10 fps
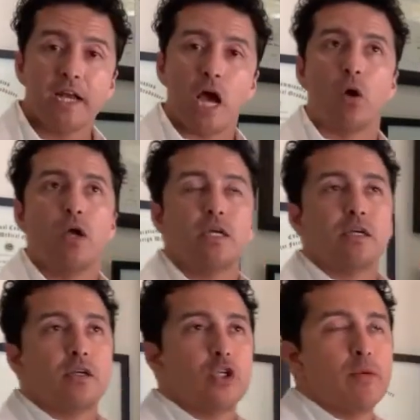Now,
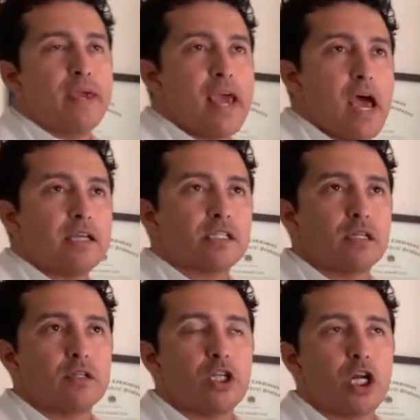you may
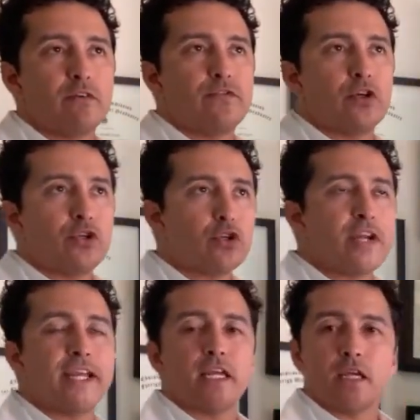ask, you know, if you're
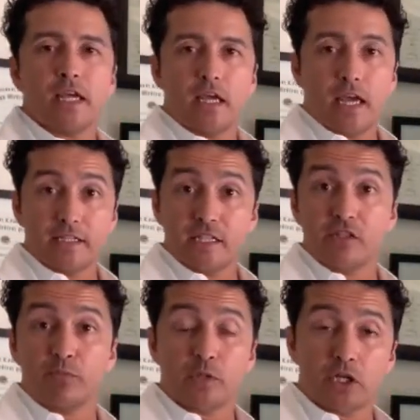urinating
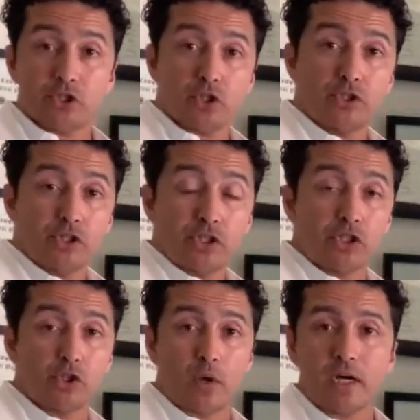excessive blood sugar due to
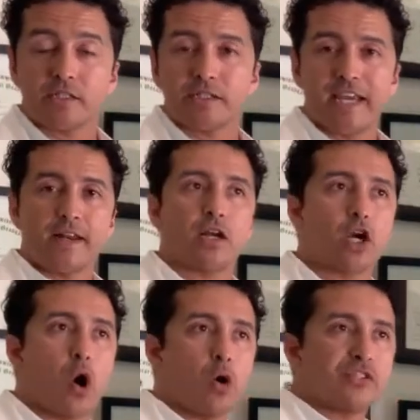these drugs, can that
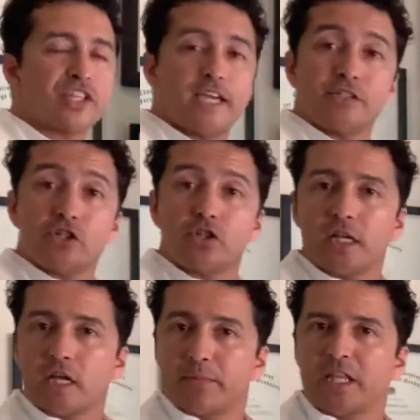cause cancer
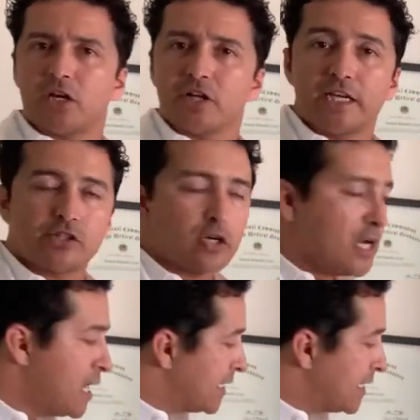like a bladder cancer?